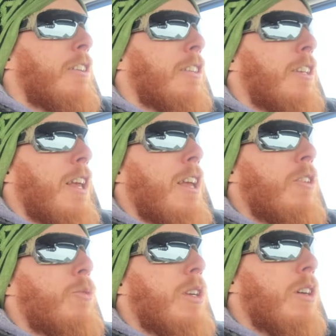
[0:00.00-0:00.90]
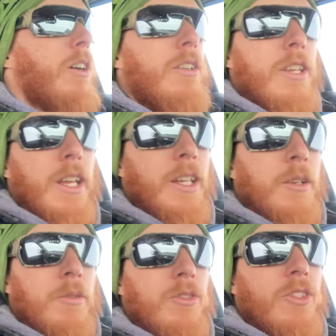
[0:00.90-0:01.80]
Today we are taking
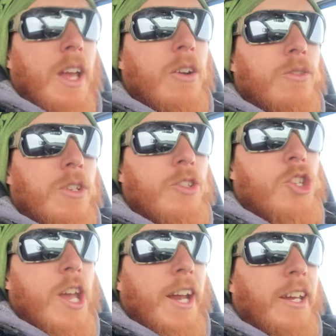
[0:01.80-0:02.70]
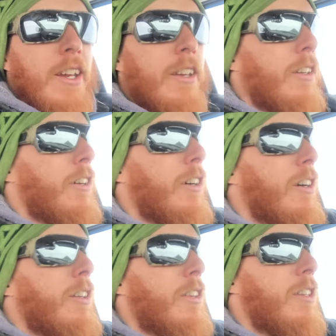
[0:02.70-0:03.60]
a sound check
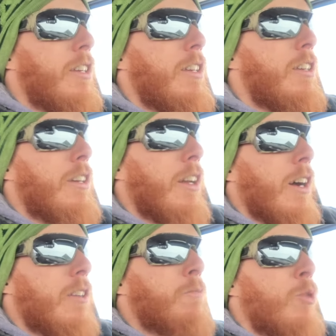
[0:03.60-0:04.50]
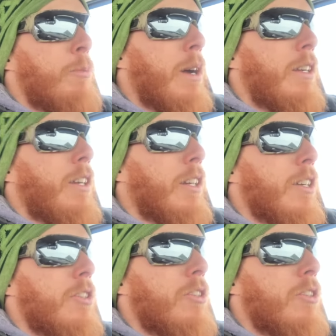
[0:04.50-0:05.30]
on the Cosmo Mud Kickers.